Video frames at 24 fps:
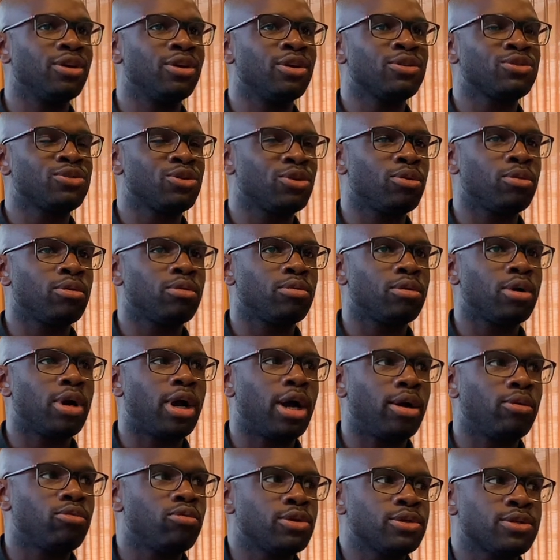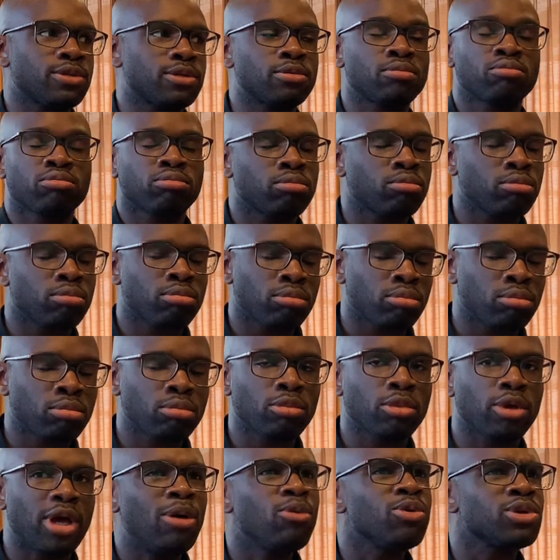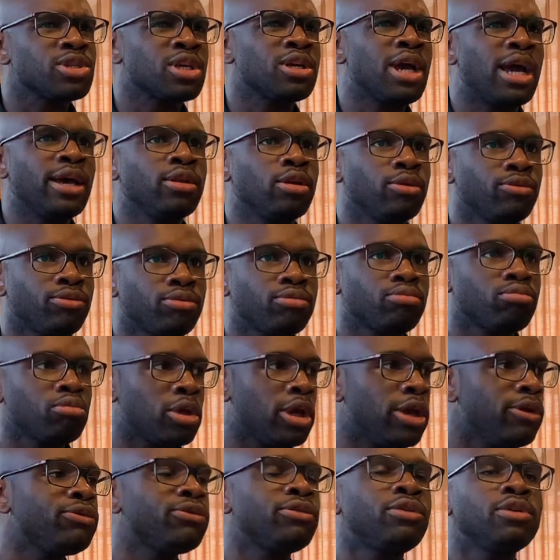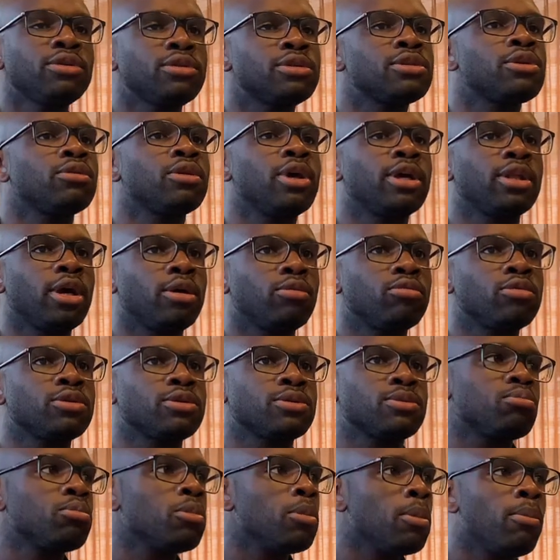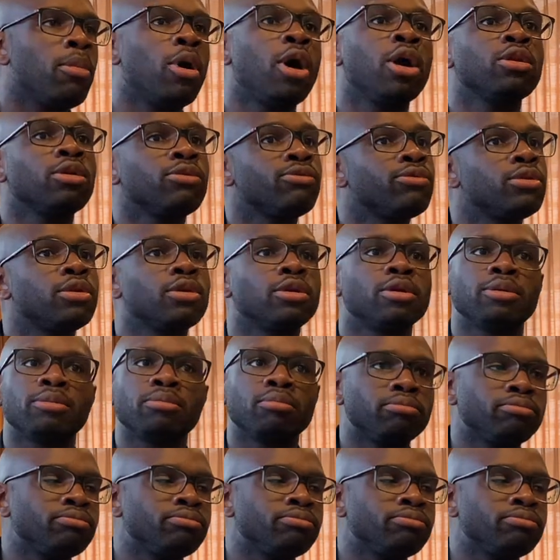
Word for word: So I was, I was kind of gifted, so that I was part of the